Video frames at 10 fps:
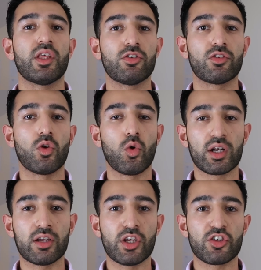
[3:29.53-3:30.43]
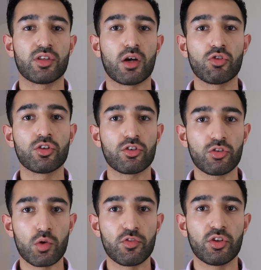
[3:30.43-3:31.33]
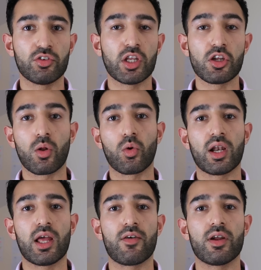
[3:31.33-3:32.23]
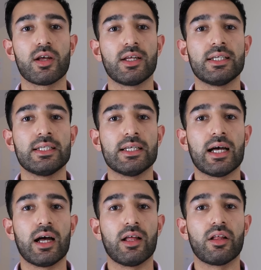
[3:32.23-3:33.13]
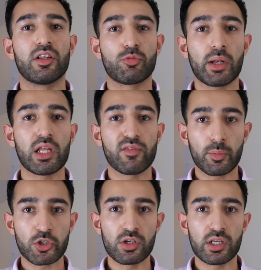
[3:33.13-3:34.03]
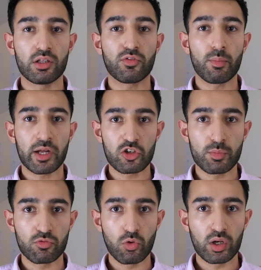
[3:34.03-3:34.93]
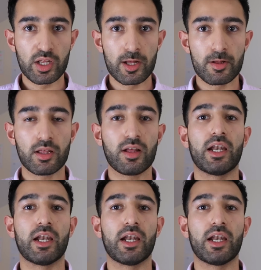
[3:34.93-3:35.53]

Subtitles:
This is an organisation that runs the services in your local area, and there's plenty of opportunities for a management role here.